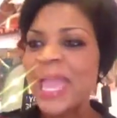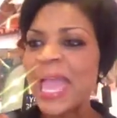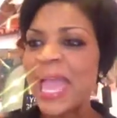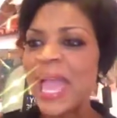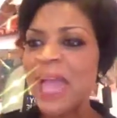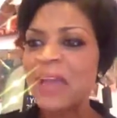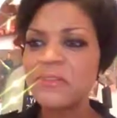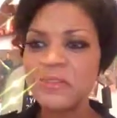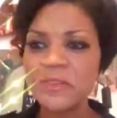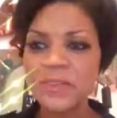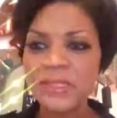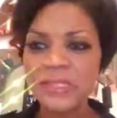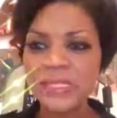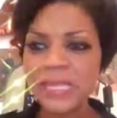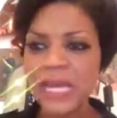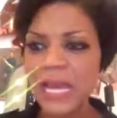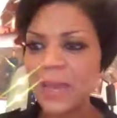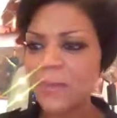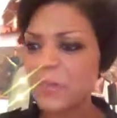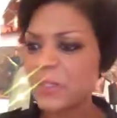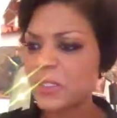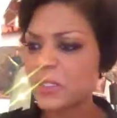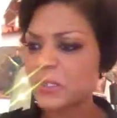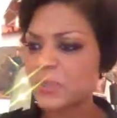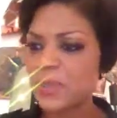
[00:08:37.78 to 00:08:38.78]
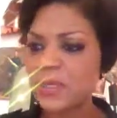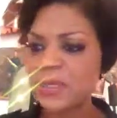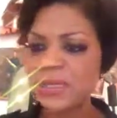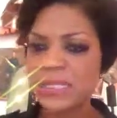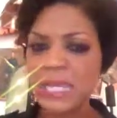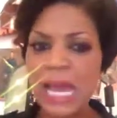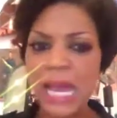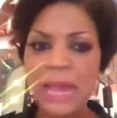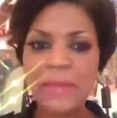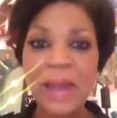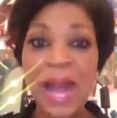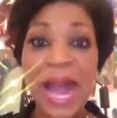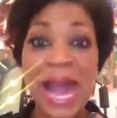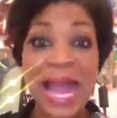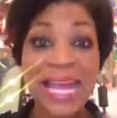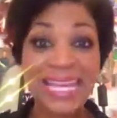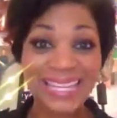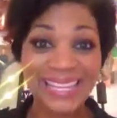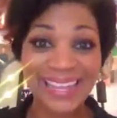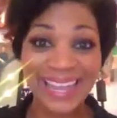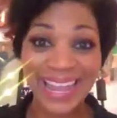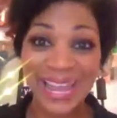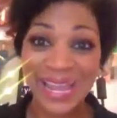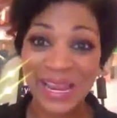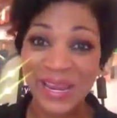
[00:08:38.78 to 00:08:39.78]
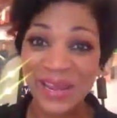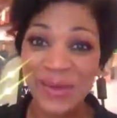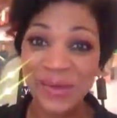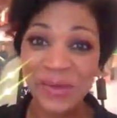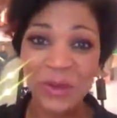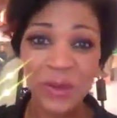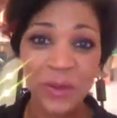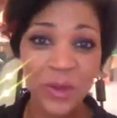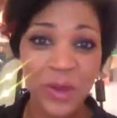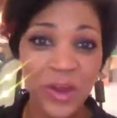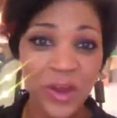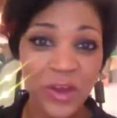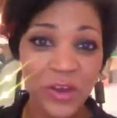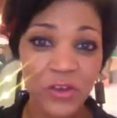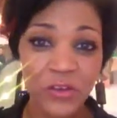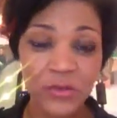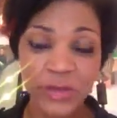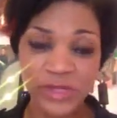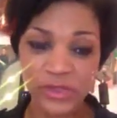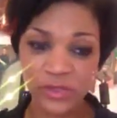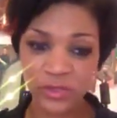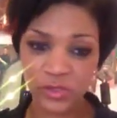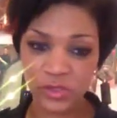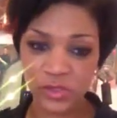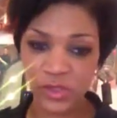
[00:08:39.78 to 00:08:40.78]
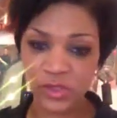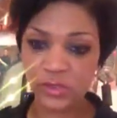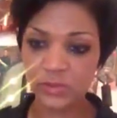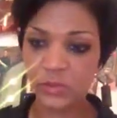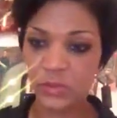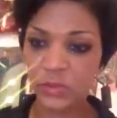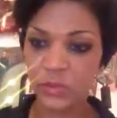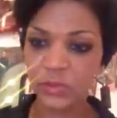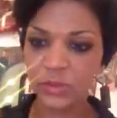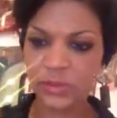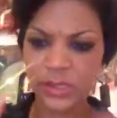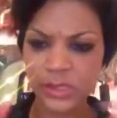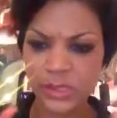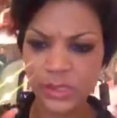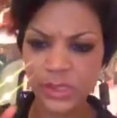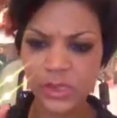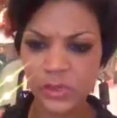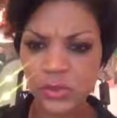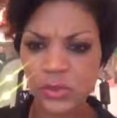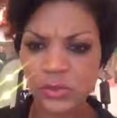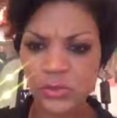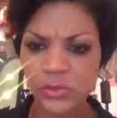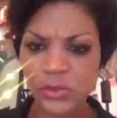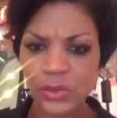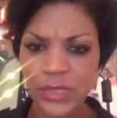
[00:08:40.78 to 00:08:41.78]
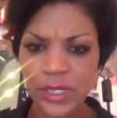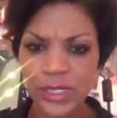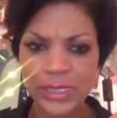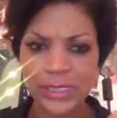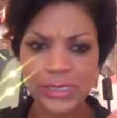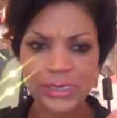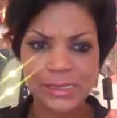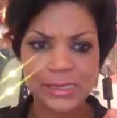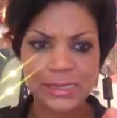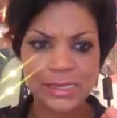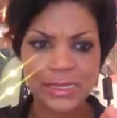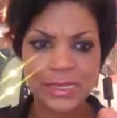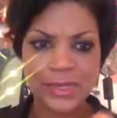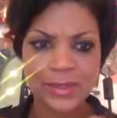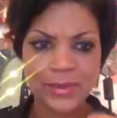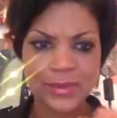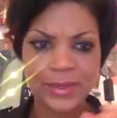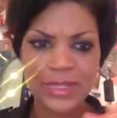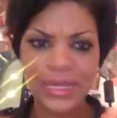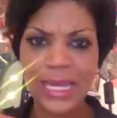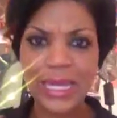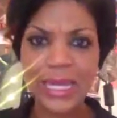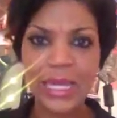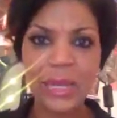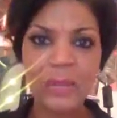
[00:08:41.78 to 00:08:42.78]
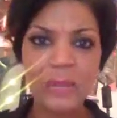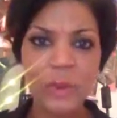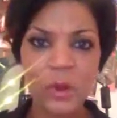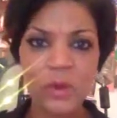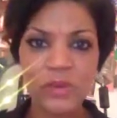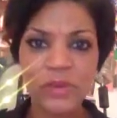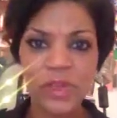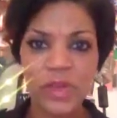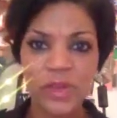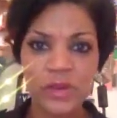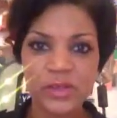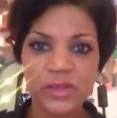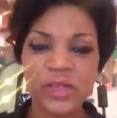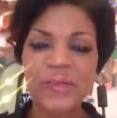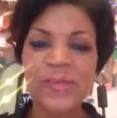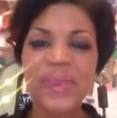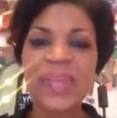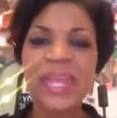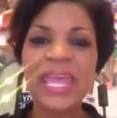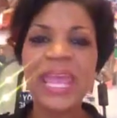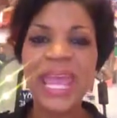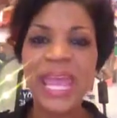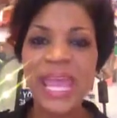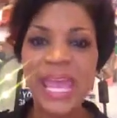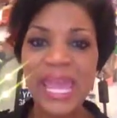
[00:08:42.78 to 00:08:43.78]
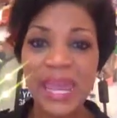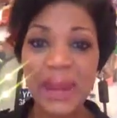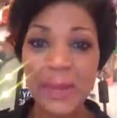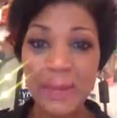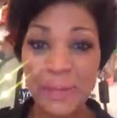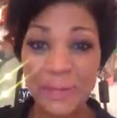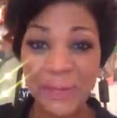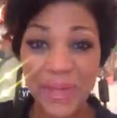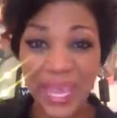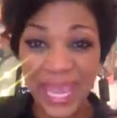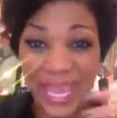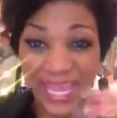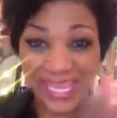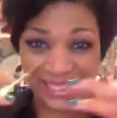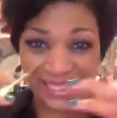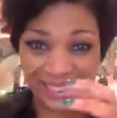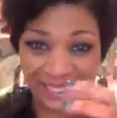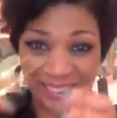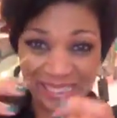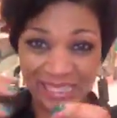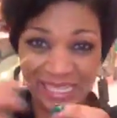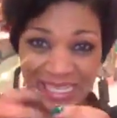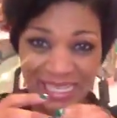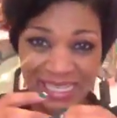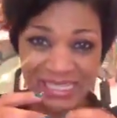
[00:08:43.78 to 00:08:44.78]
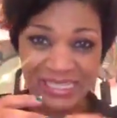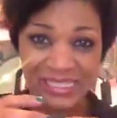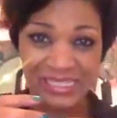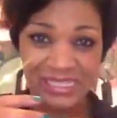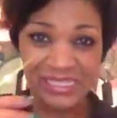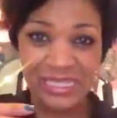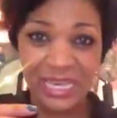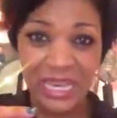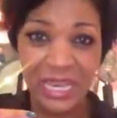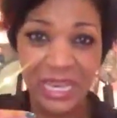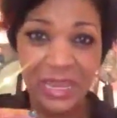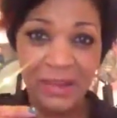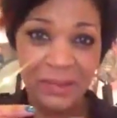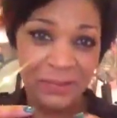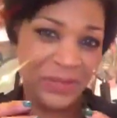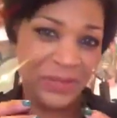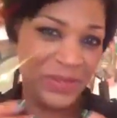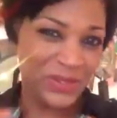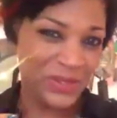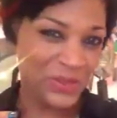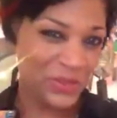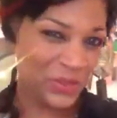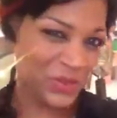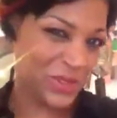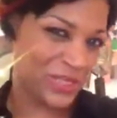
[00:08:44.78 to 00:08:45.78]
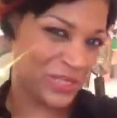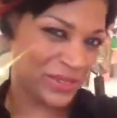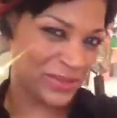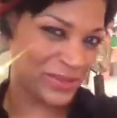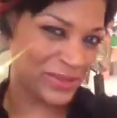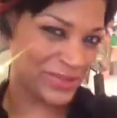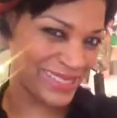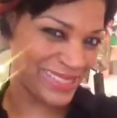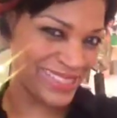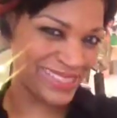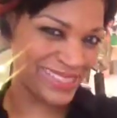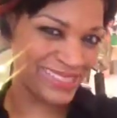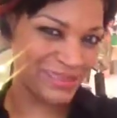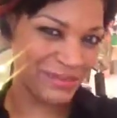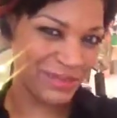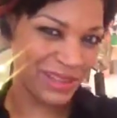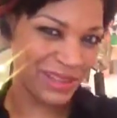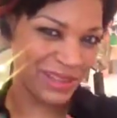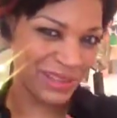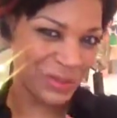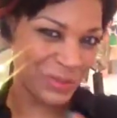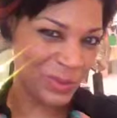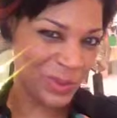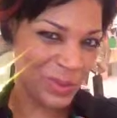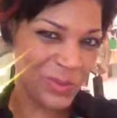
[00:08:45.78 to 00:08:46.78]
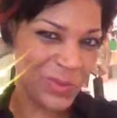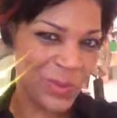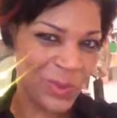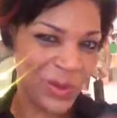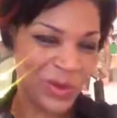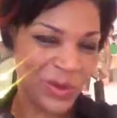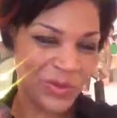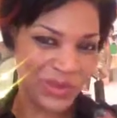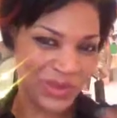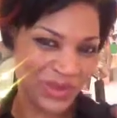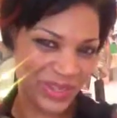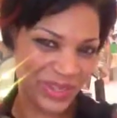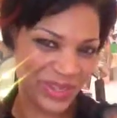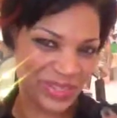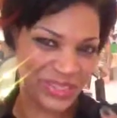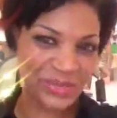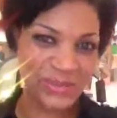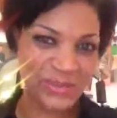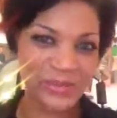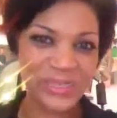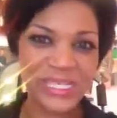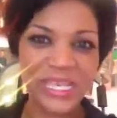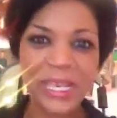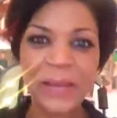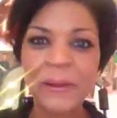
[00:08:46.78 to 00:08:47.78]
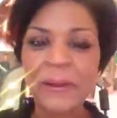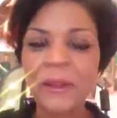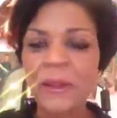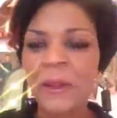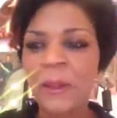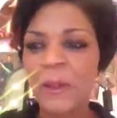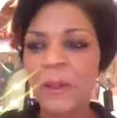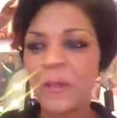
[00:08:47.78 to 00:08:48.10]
Every time I spend time ideating or going over my dreams or listening to a training CD or getting motivated on something, it pixelates the dreams a little bit more, if you understand what I'm saying.